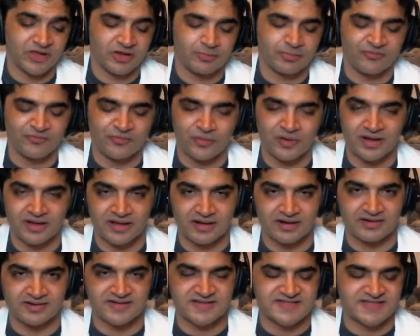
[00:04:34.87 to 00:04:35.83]
Before I
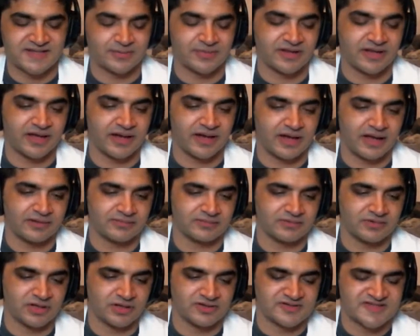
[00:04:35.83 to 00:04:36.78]
get into some of that,
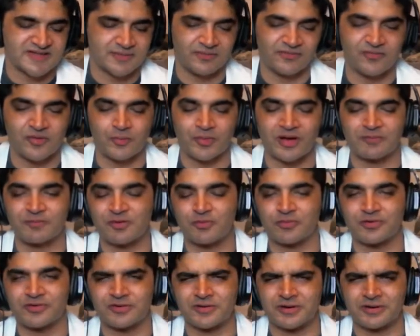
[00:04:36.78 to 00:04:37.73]
some of you might be
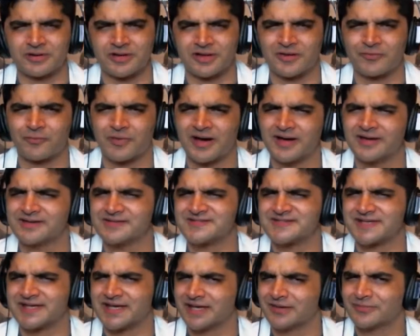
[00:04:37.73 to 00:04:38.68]
wondering, why
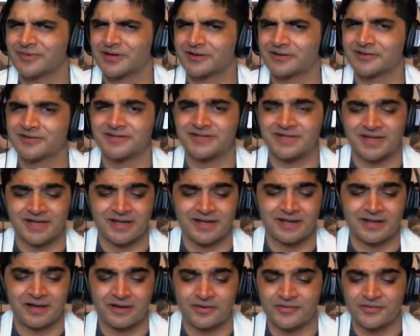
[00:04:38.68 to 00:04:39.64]
is gay marriage
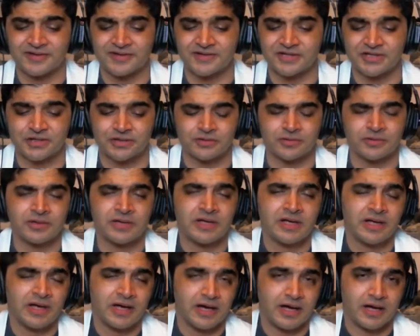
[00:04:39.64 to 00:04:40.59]
a health issue?
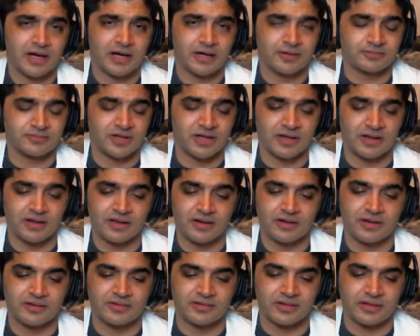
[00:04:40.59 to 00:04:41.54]

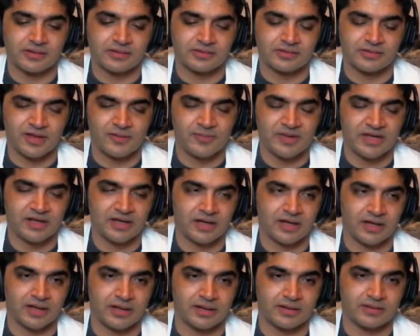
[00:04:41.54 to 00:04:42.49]
Let me
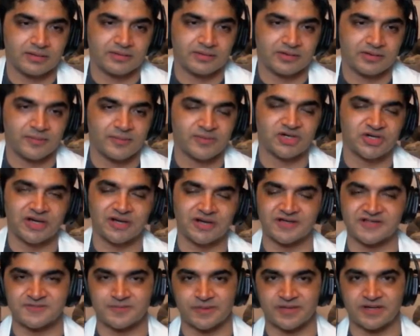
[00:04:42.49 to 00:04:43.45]
try to
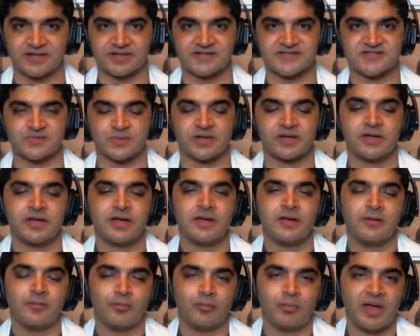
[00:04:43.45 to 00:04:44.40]
explain it this way.
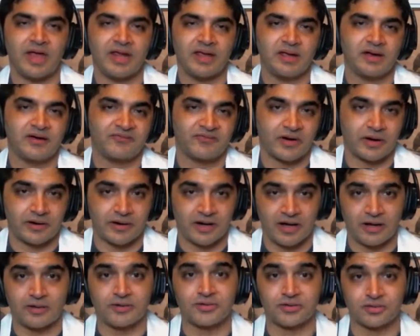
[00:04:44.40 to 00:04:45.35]
Many of our
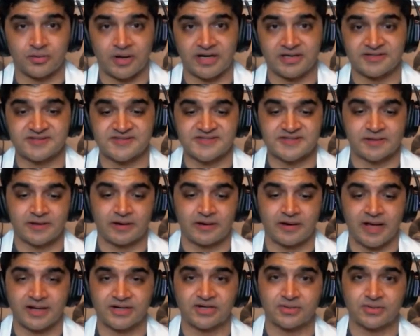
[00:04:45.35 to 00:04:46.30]
health rights
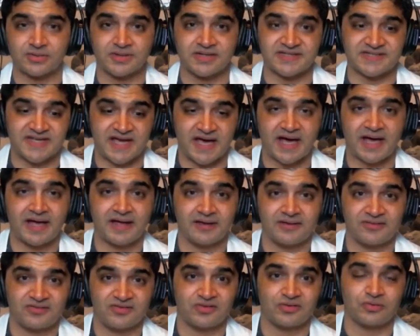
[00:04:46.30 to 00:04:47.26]
are actually
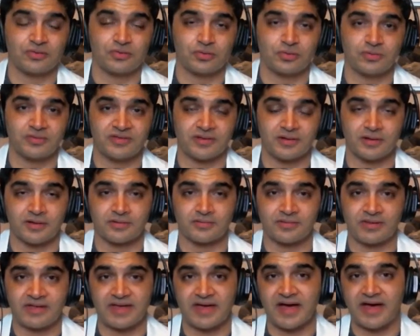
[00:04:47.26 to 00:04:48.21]
tied to the
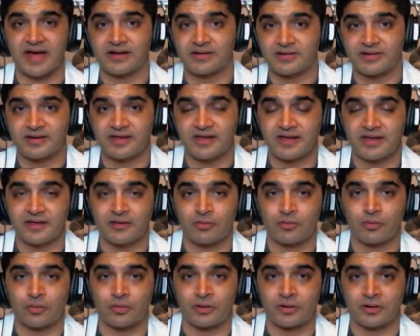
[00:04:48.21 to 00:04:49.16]
legality
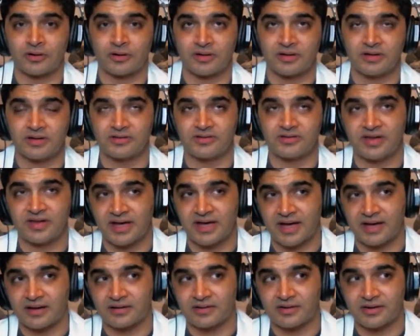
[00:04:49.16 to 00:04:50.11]
or
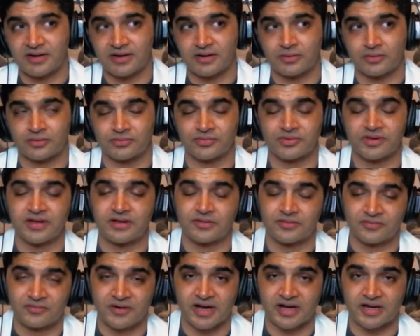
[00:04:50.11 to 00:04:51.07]
illegality or
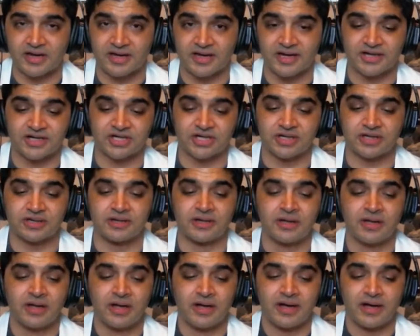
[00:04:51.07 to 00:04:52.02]
legal recognition
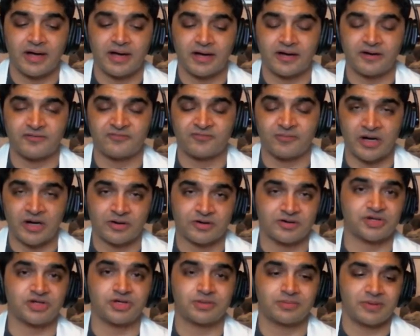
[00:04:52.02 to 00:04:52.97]
of
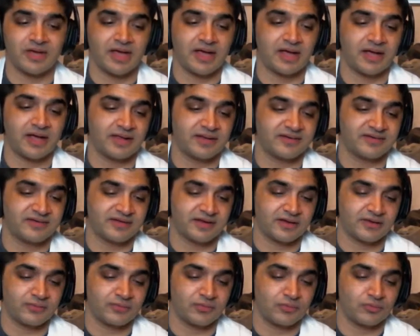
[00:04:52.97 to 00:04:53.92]
marriage. And,
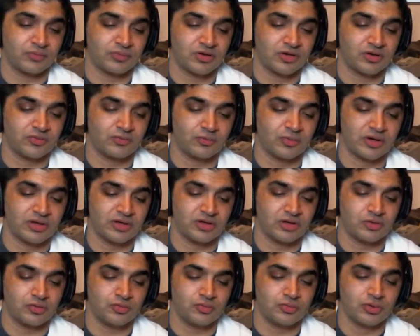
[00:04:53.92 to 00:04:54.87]
what
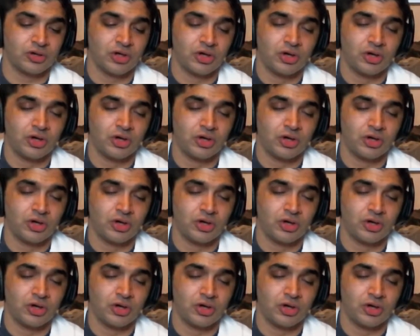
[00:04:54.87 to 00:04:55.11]
you